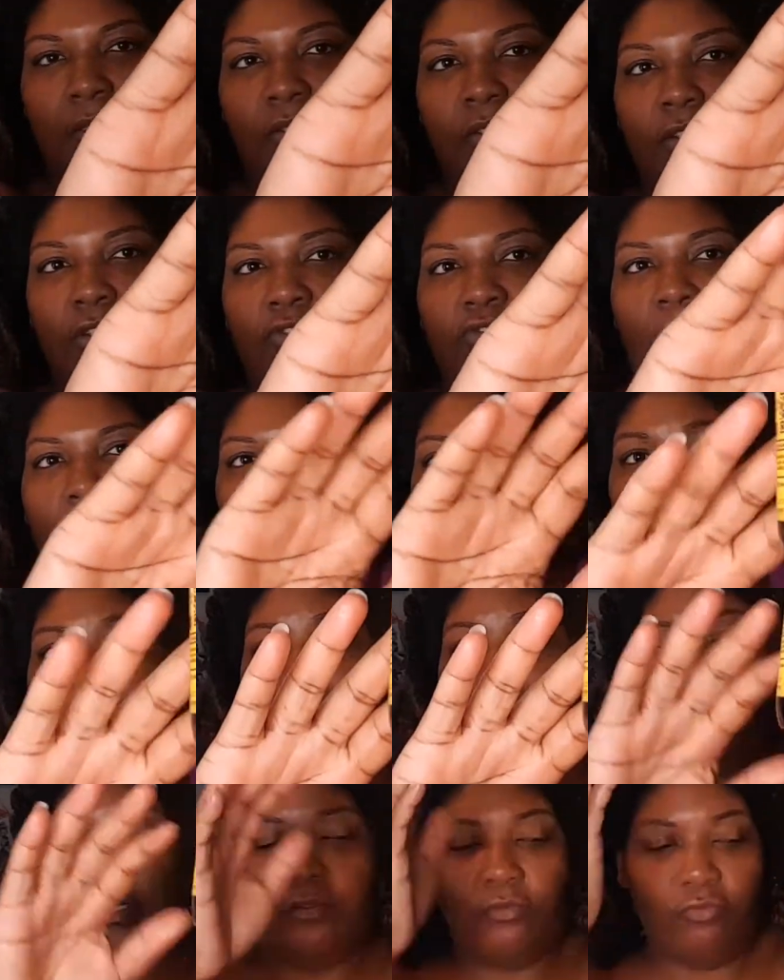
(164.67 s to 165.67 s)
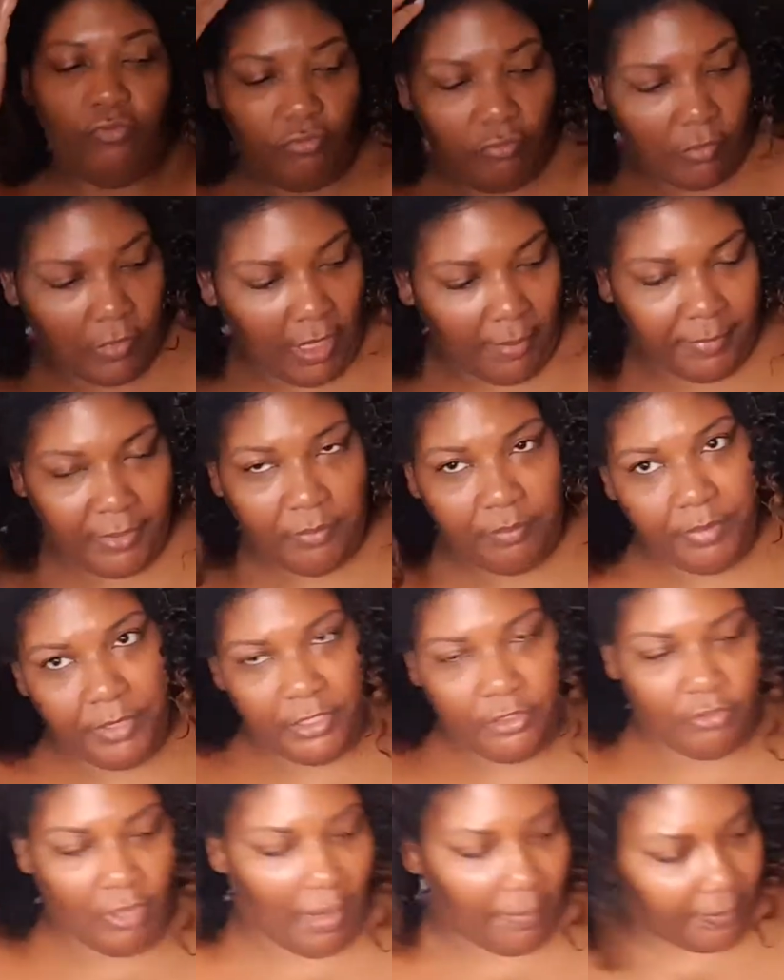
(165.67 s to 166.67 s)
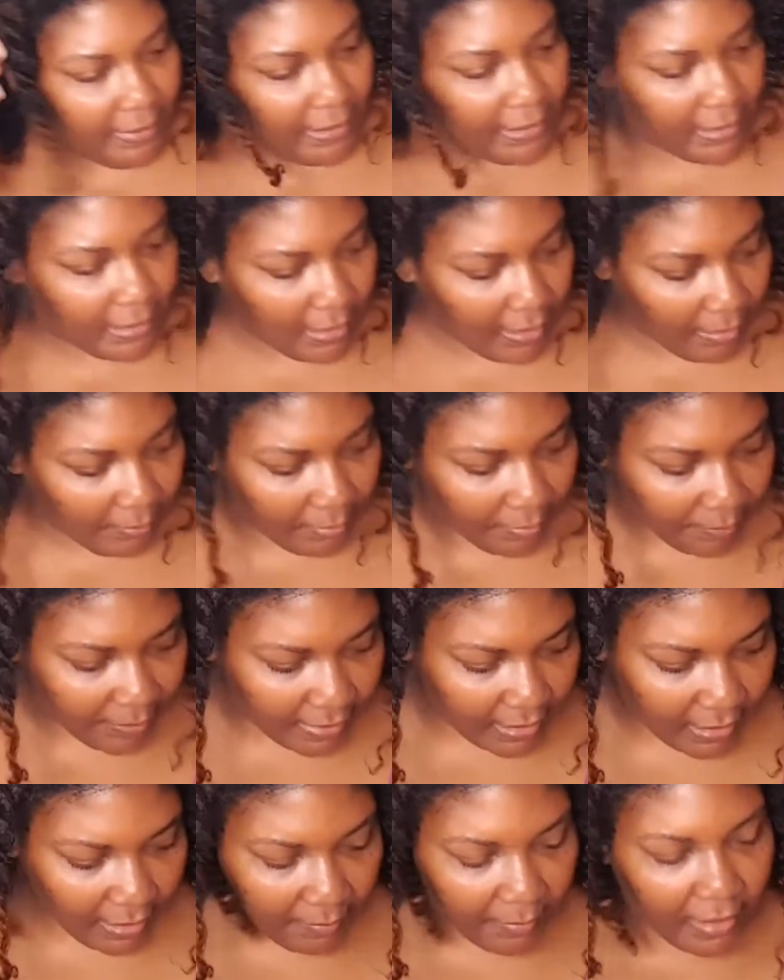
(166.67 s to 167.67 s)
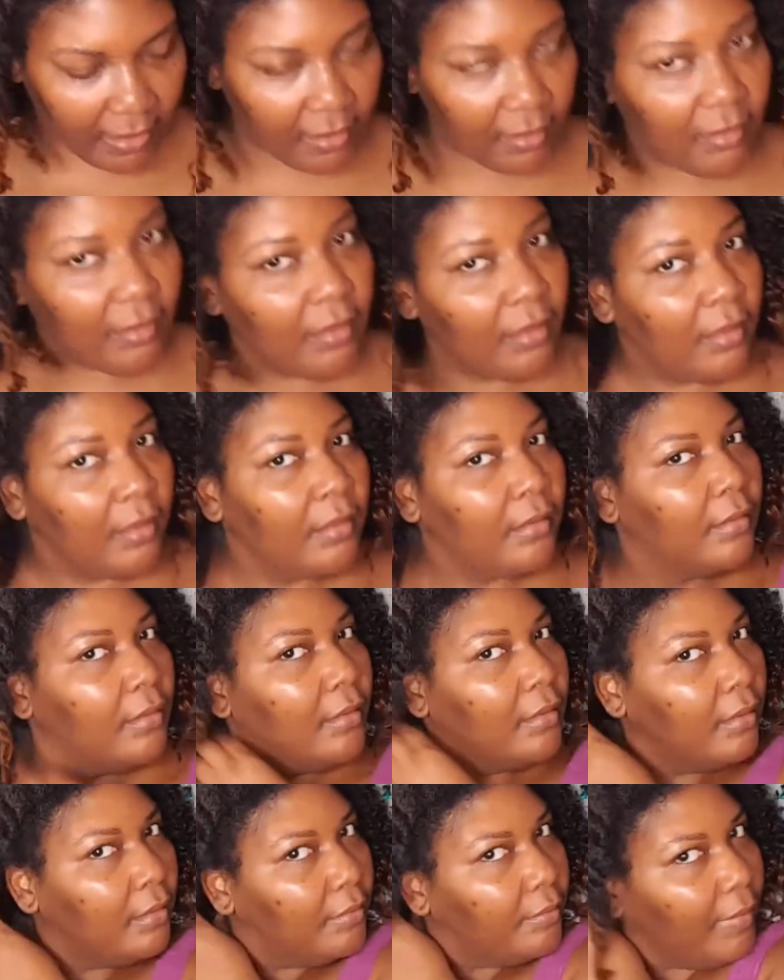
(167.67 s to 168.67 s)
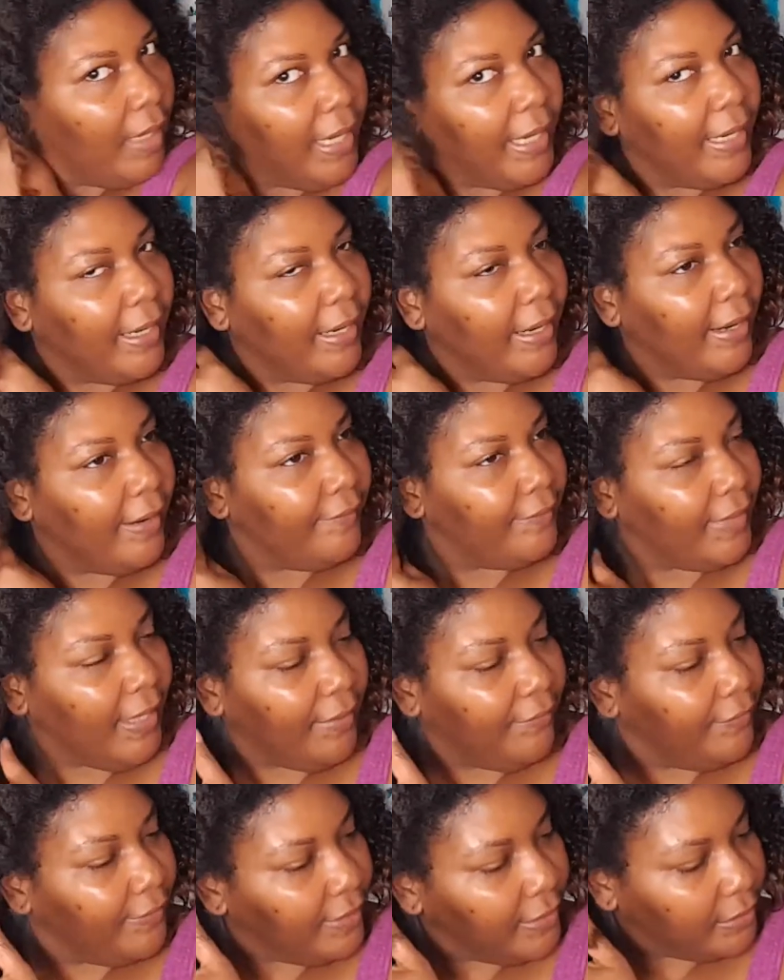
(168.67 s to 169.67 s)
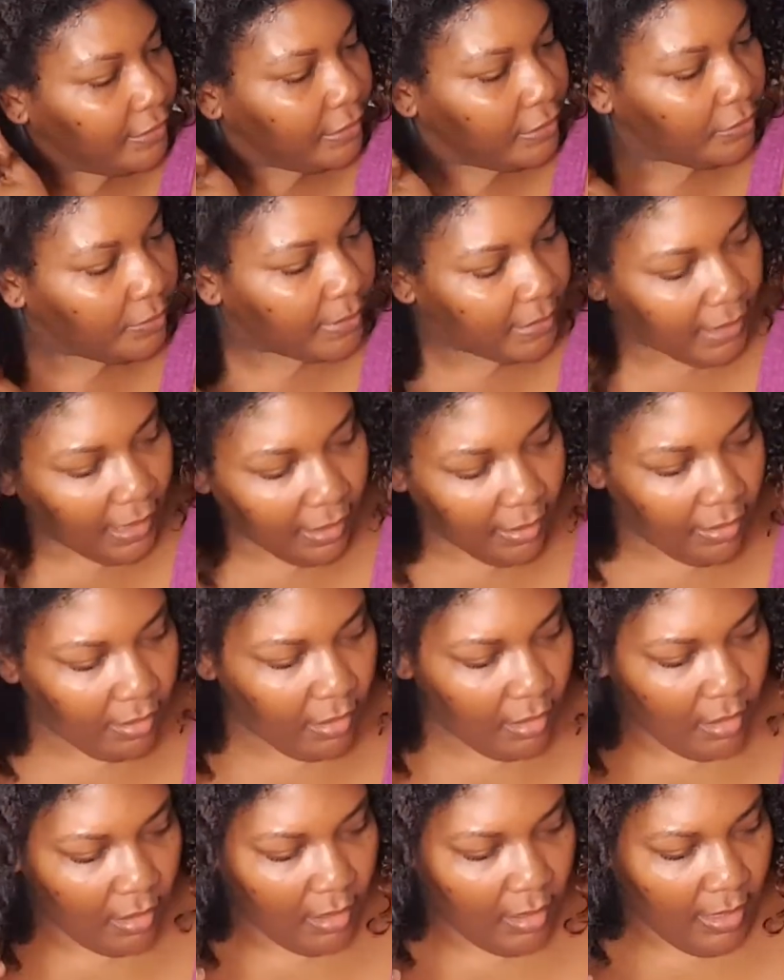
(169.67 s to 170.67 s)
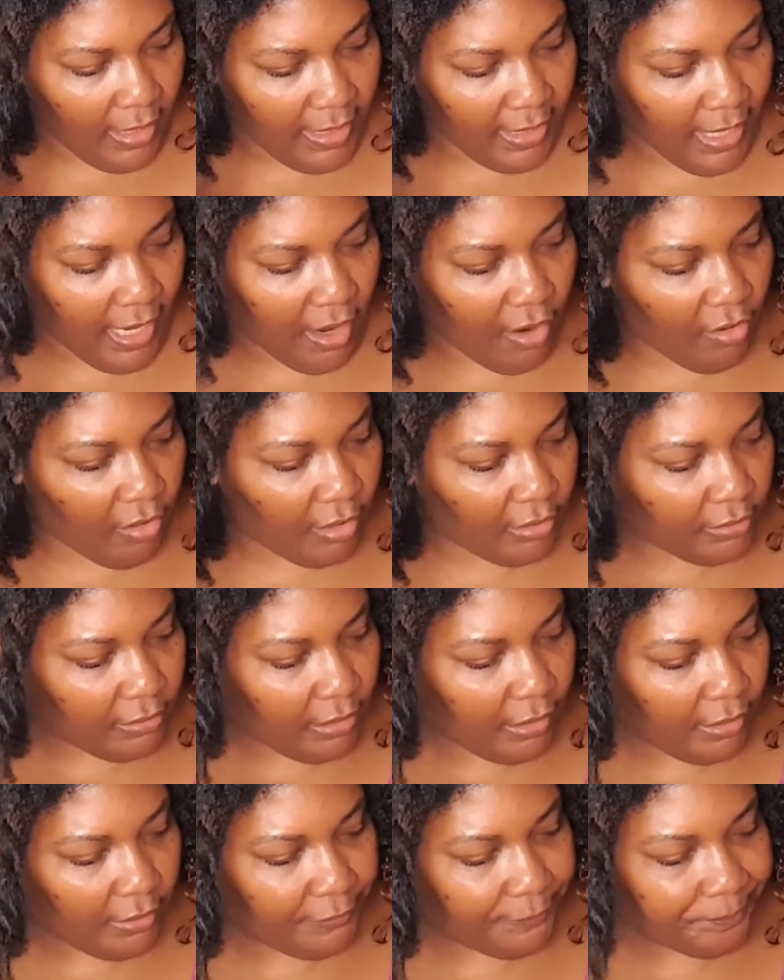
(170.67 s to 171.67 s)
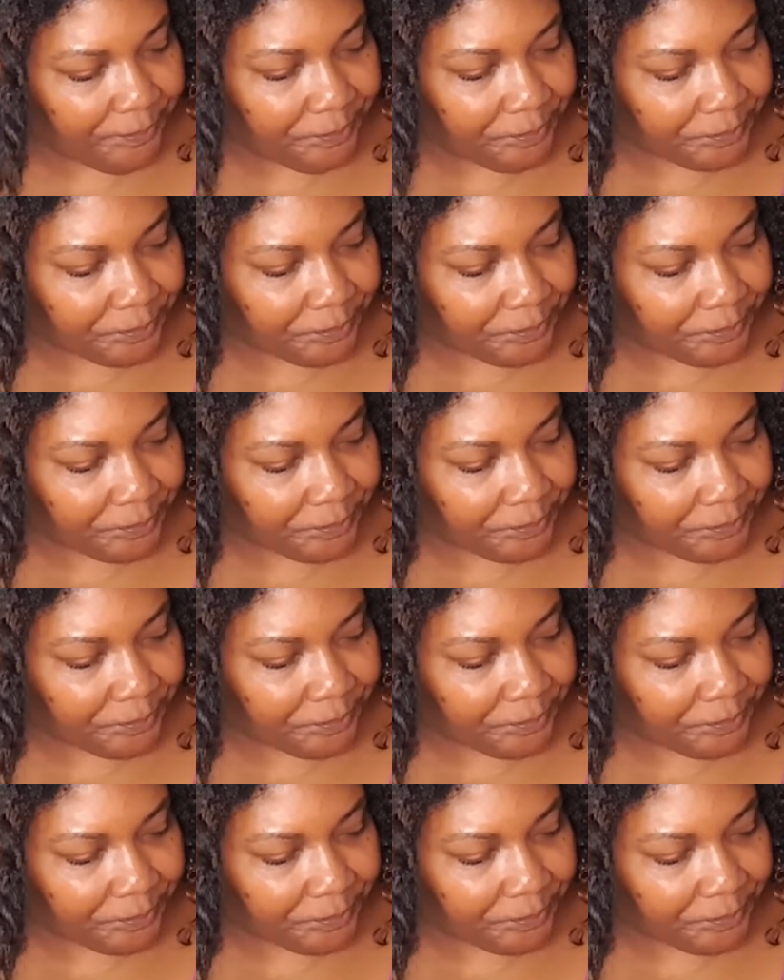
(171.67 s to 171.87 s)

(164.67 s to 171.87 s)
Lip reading: you just drop it. Put droplets. I'm gonna put some in my hair after I finish the twist out. And I also